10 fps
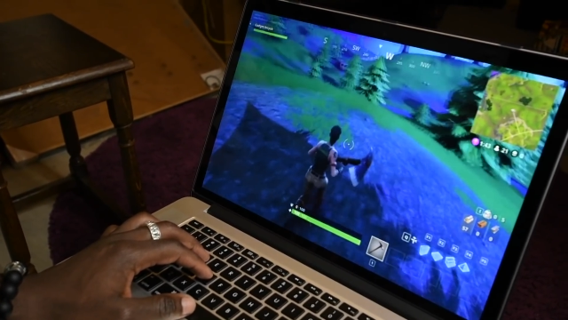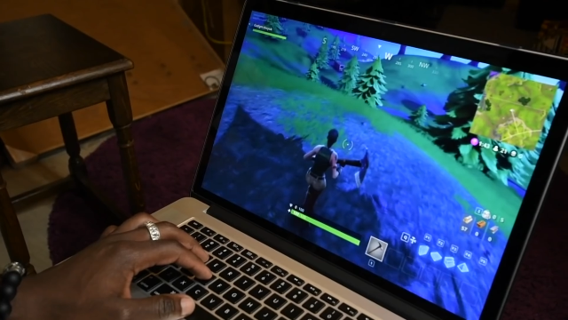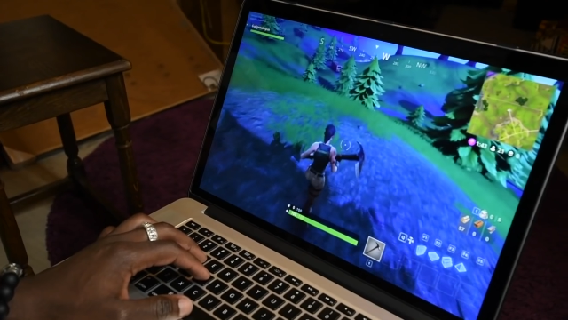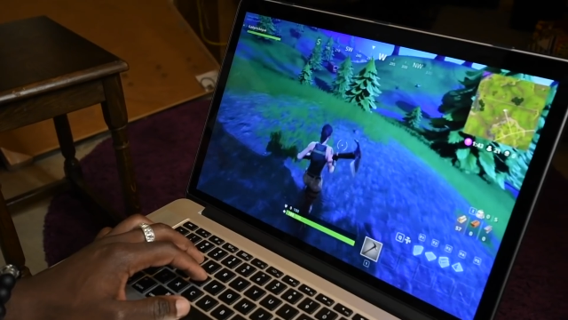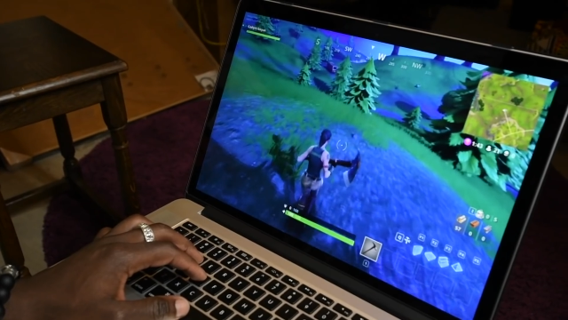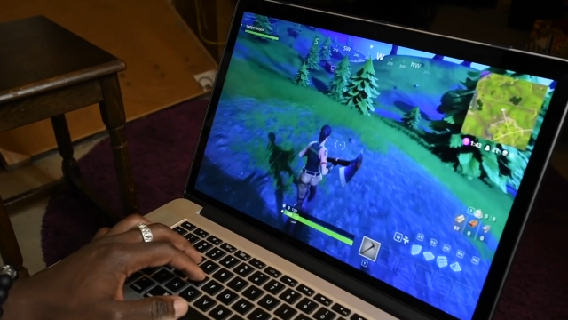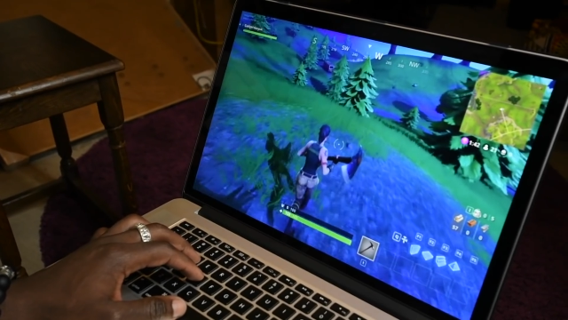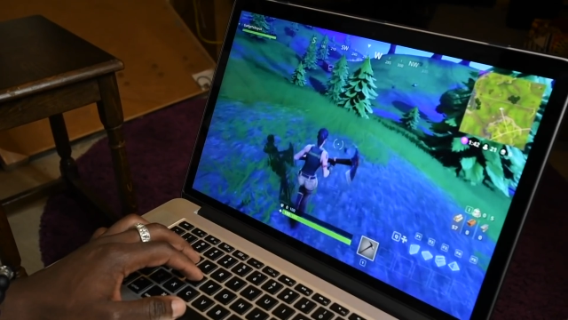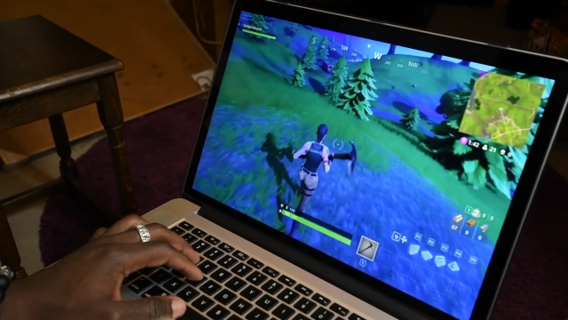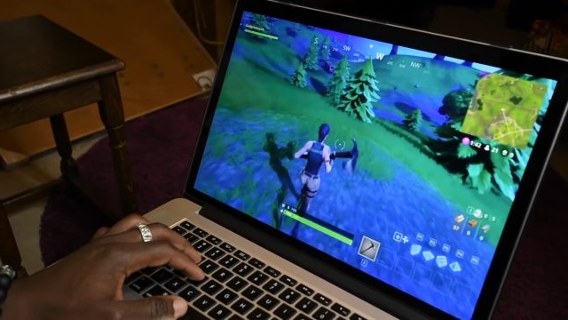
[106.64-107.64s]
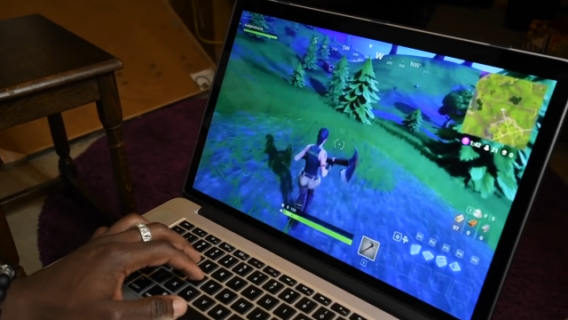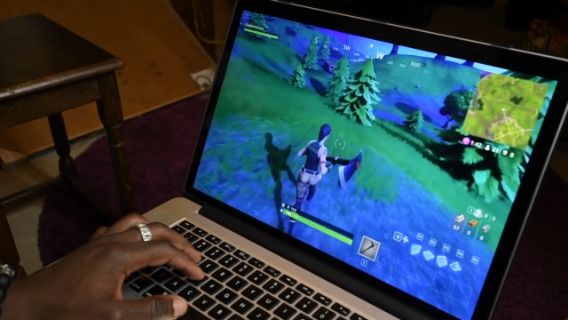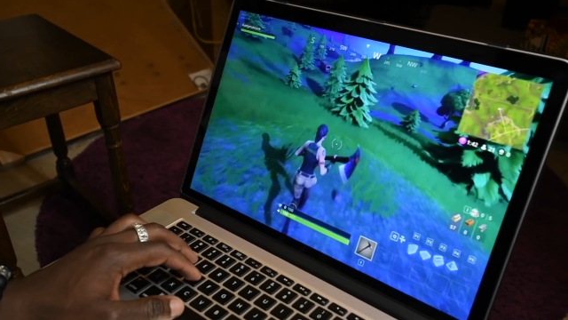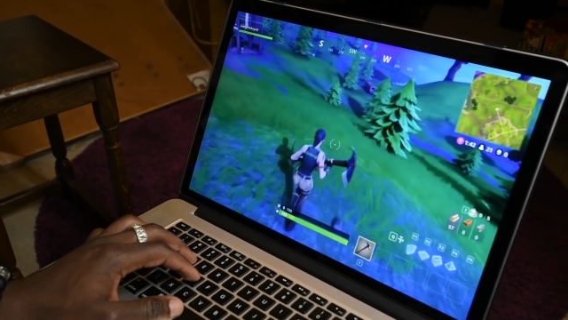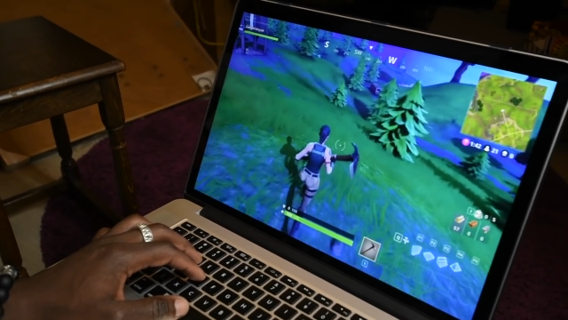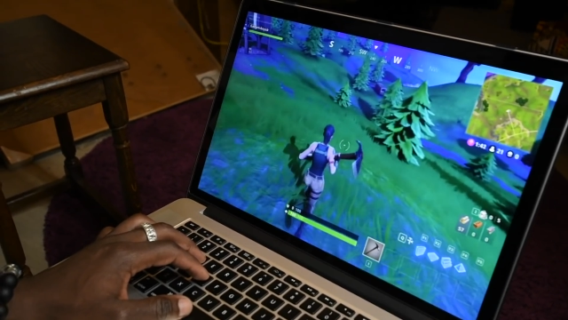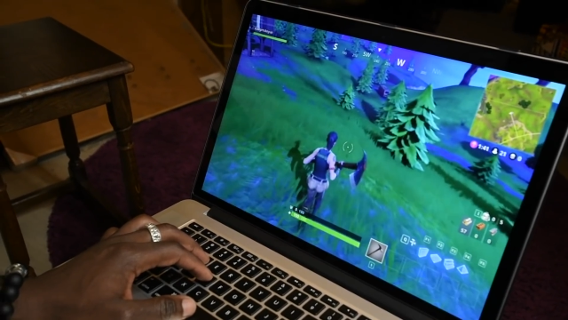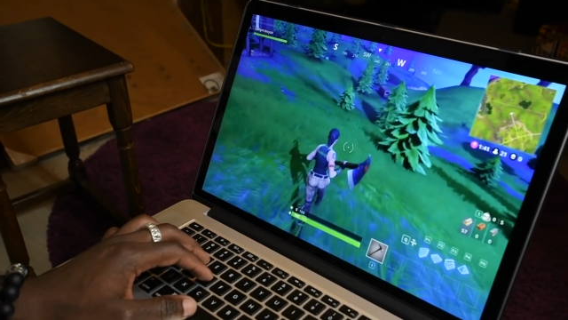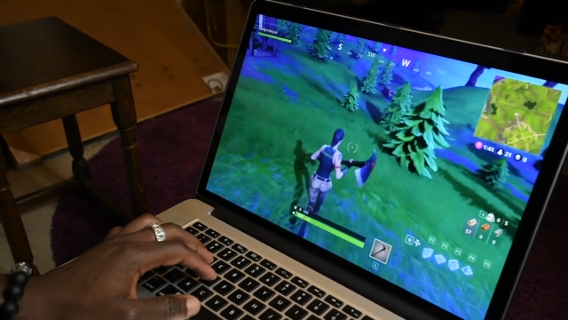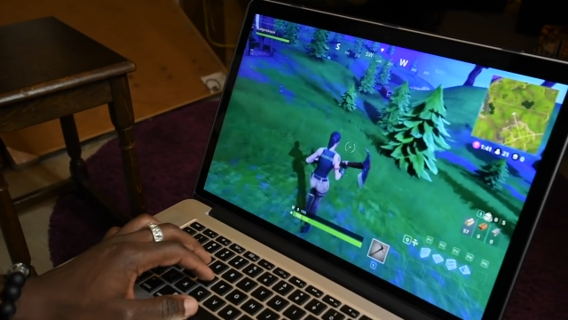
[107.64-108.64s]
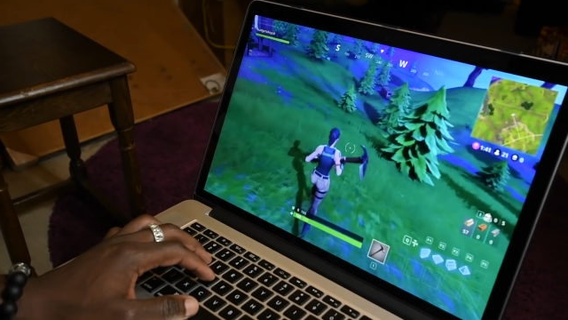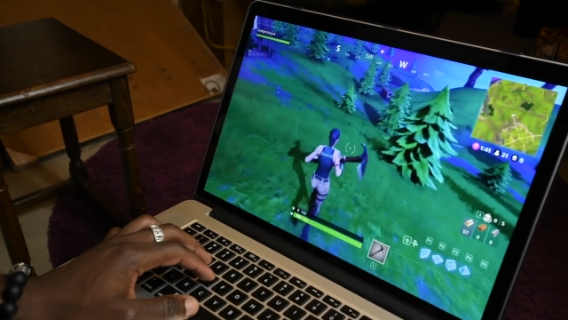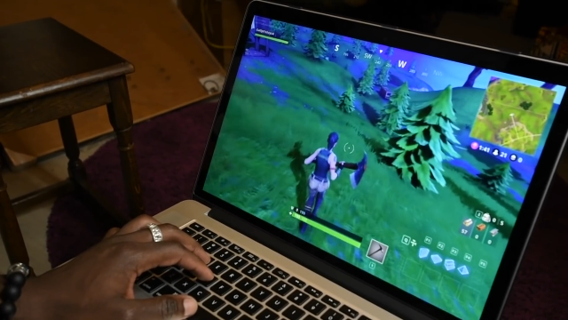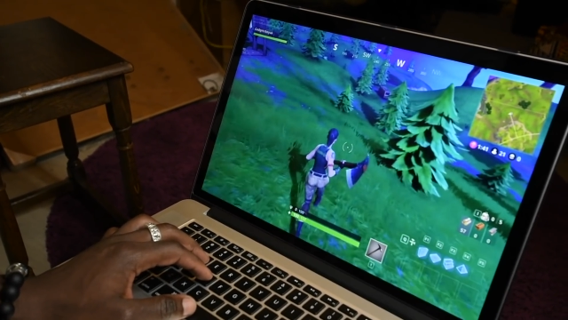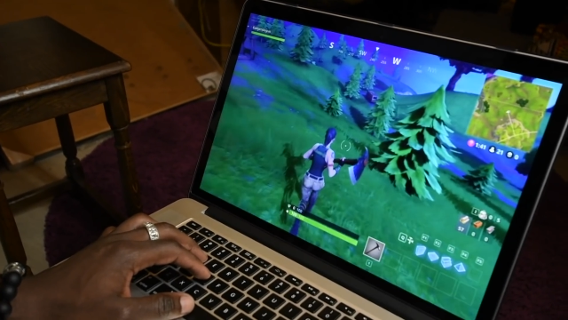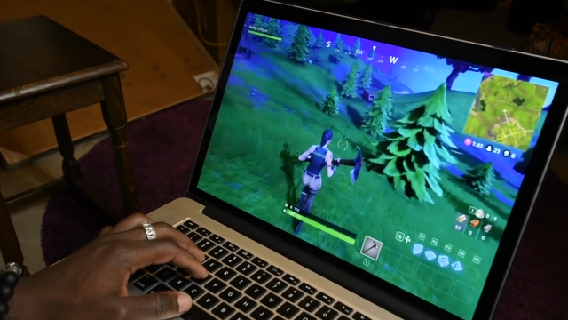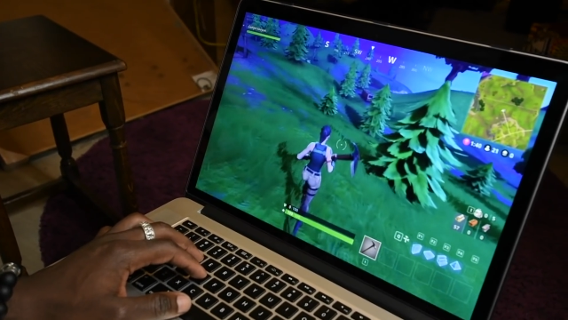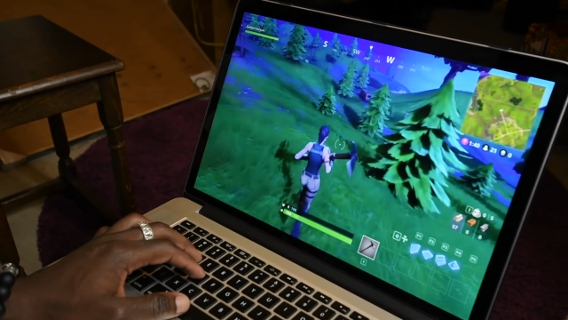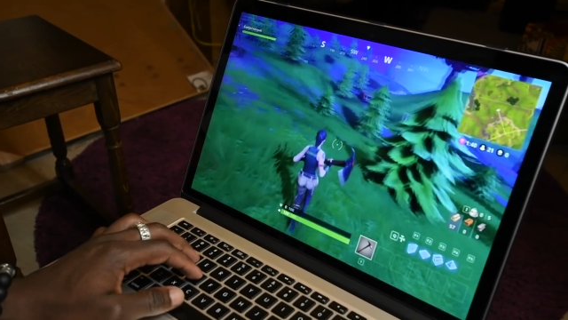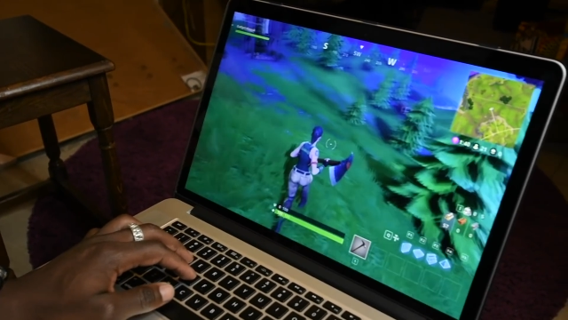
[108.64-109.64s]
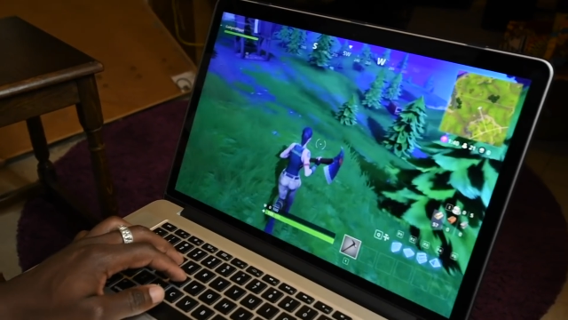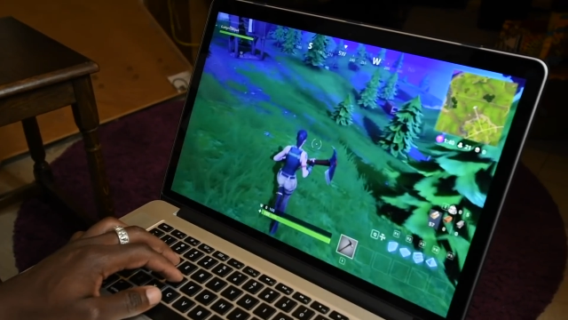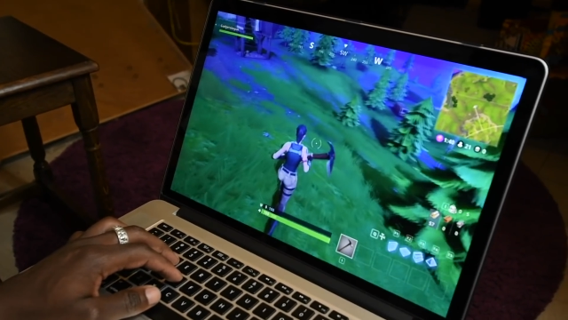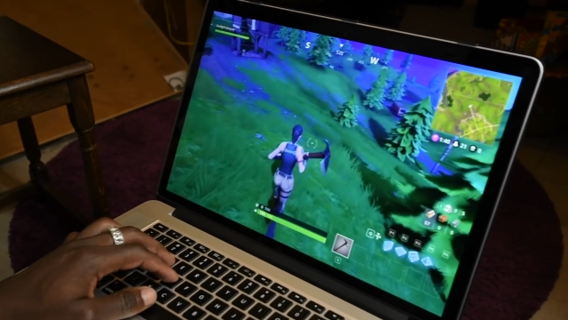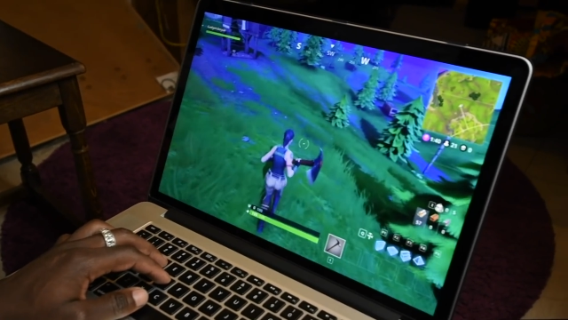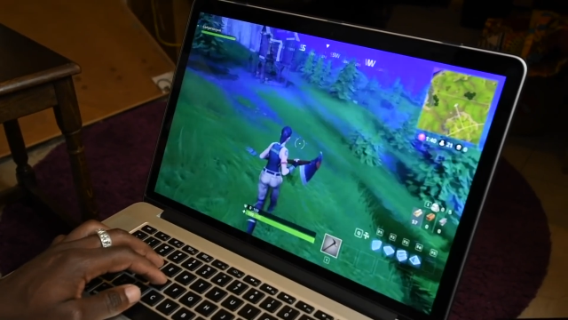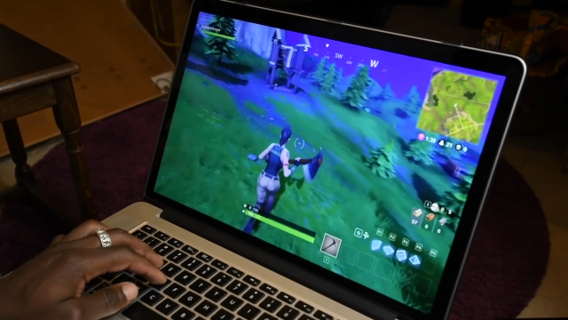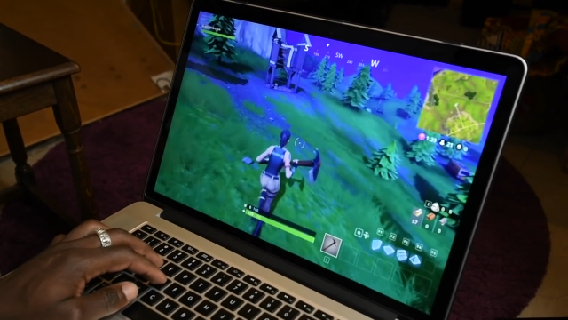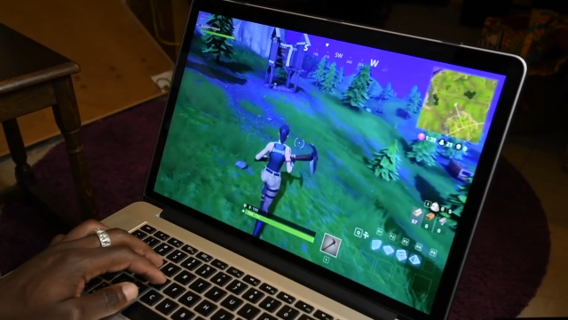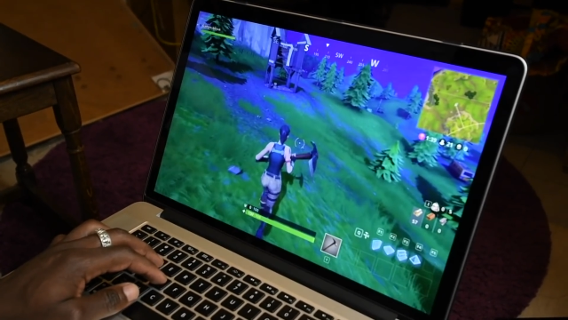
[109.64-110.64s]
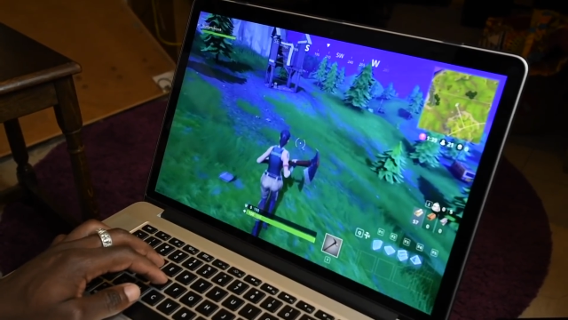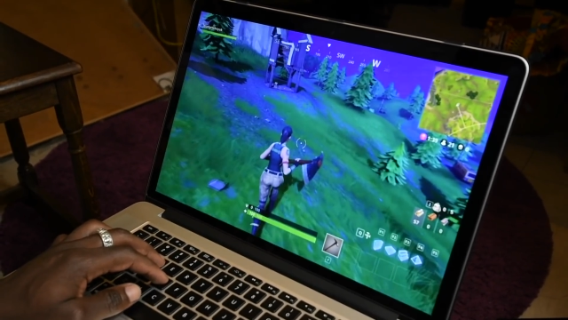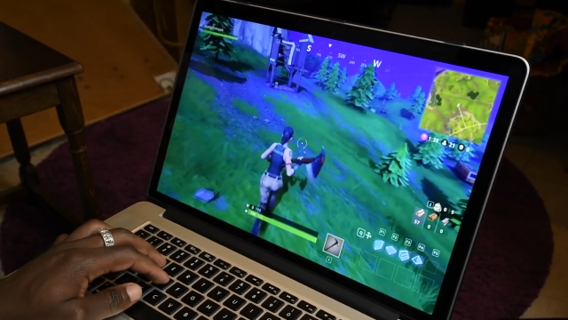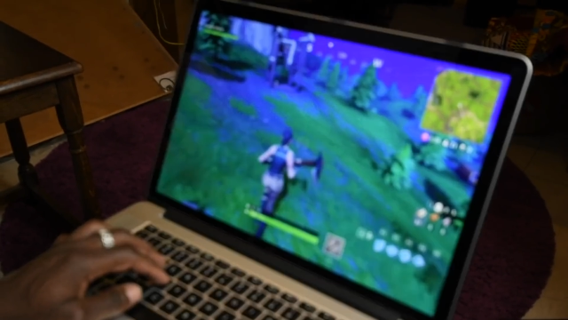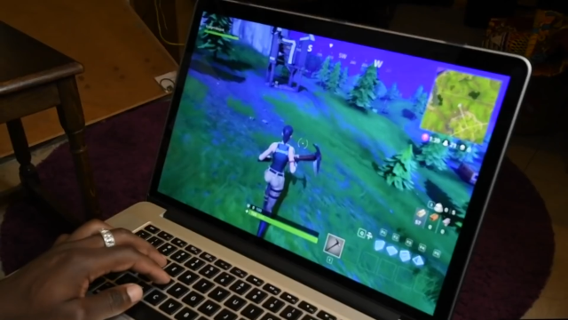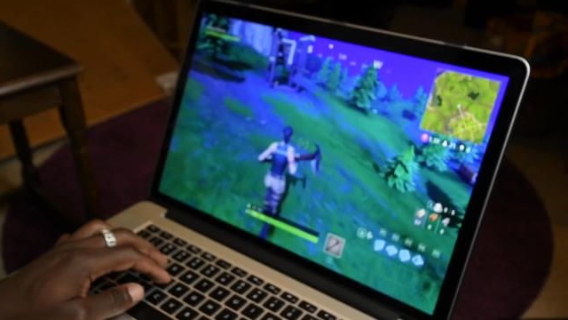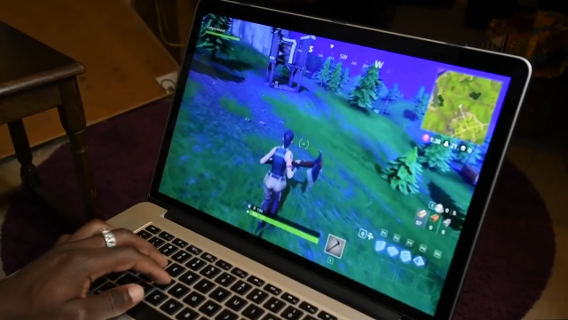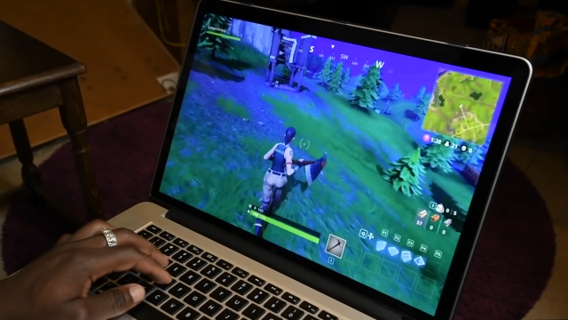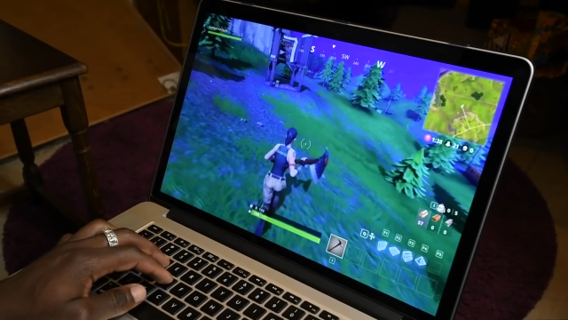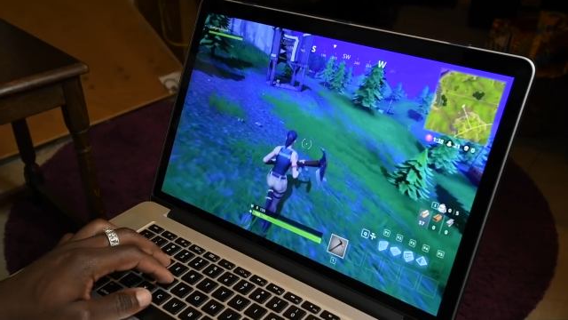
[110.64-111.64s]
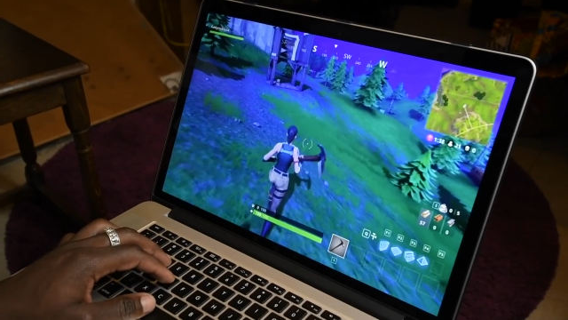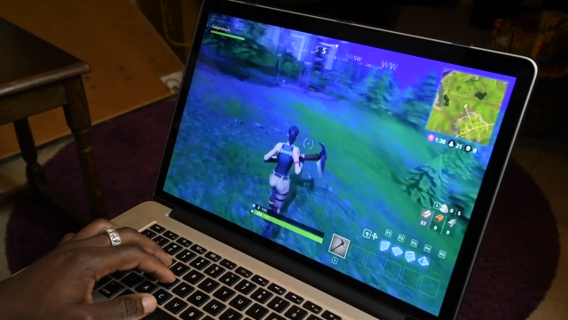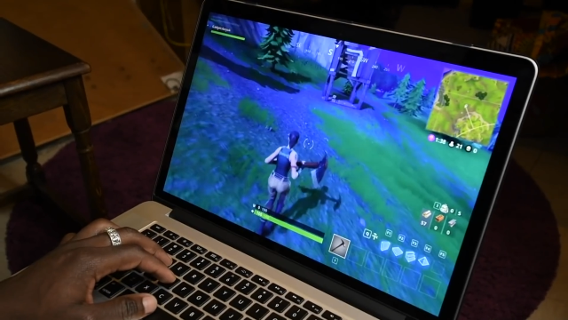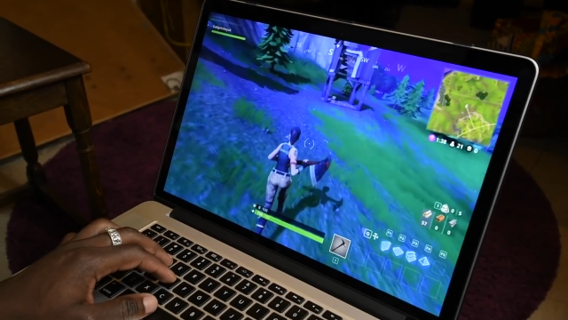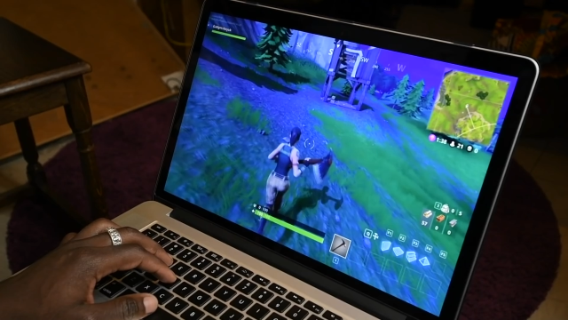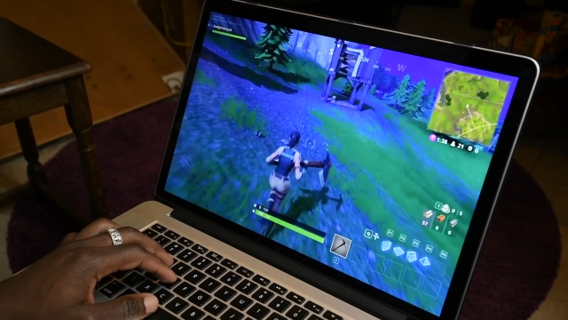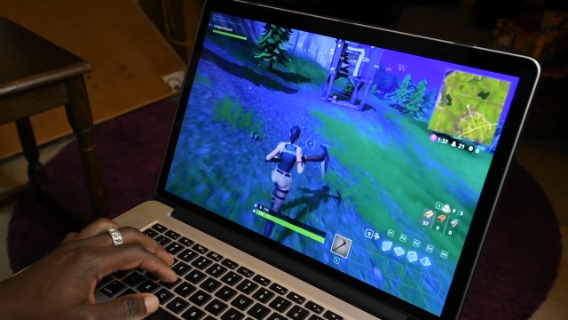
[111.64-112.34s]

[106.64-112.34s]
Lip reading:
(no speaker visible)